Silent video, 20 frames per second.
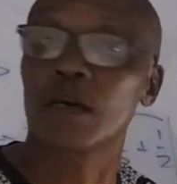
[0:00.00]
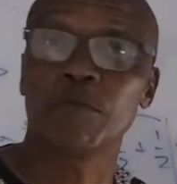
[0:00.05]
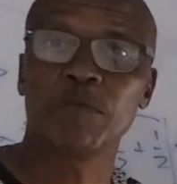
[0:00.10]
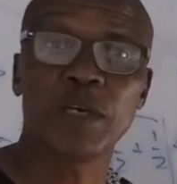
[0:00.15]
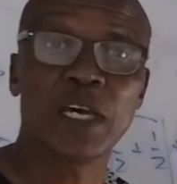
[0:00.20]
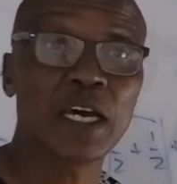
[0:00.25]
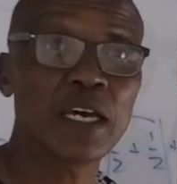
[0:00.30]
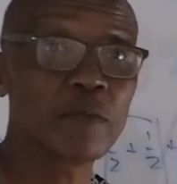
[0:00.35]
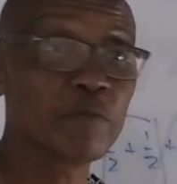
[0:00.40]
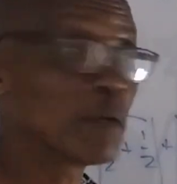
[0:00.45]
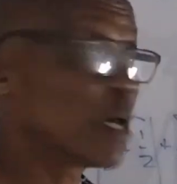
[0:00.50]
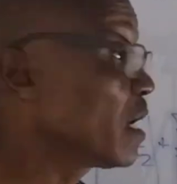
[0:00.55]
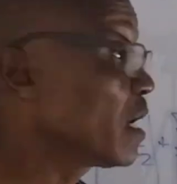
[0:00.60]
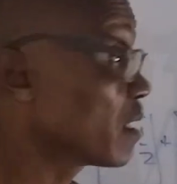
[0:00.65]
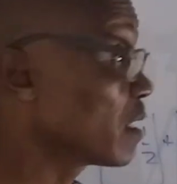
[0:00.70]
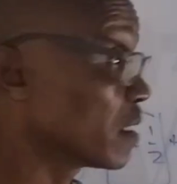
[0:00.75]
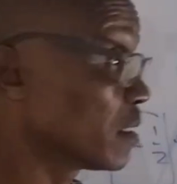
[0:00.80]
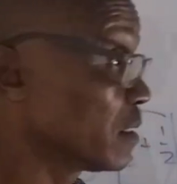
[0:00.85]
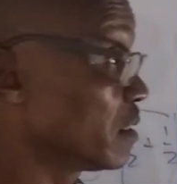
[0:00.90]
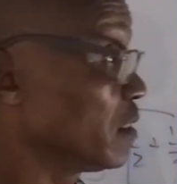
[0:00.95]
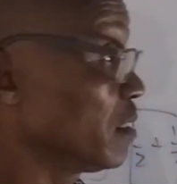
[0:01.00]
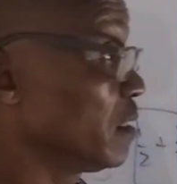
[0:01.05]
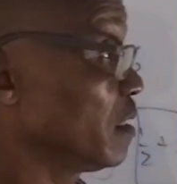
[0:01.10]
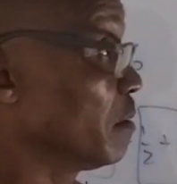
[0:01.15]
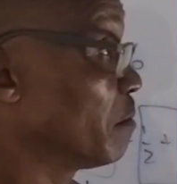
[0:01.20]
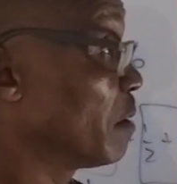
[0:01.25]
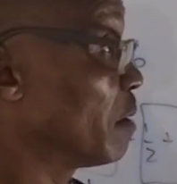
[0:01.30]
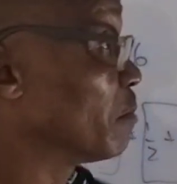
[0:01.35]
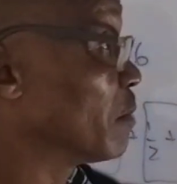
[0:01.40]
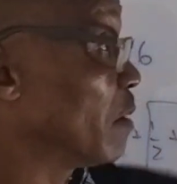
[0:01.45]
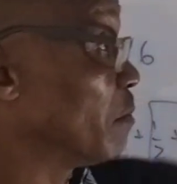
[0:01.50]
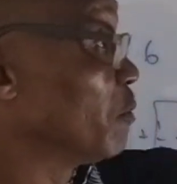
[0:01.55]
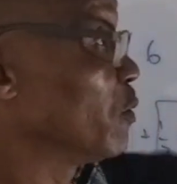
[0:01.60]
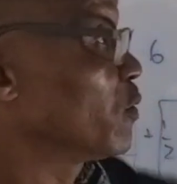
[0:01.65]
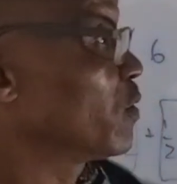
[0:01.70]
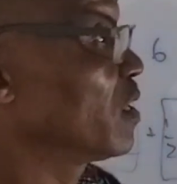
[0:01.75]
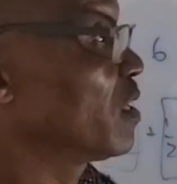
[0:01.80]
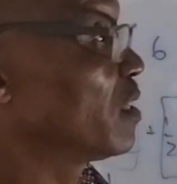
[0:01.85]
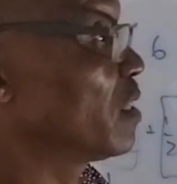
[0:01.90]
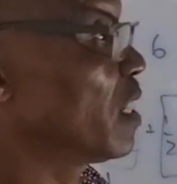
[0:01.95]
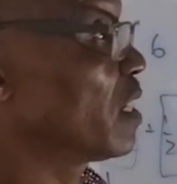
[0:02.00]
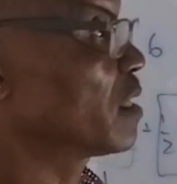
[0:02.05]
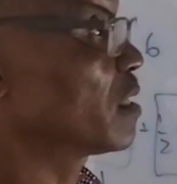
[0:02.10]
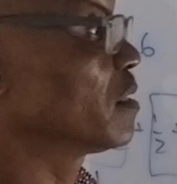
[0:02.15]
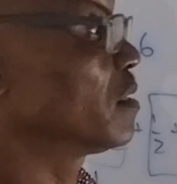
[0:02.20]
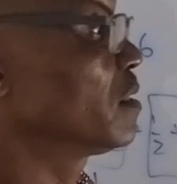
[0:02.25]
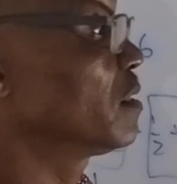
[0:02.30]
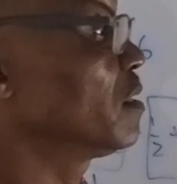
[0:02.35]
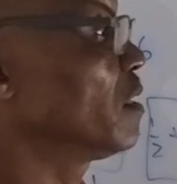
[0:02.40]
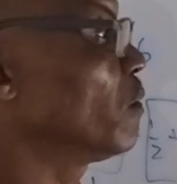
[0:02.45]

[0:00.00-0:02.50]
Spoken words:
behind me. I can see them. I'm looking there. I can see a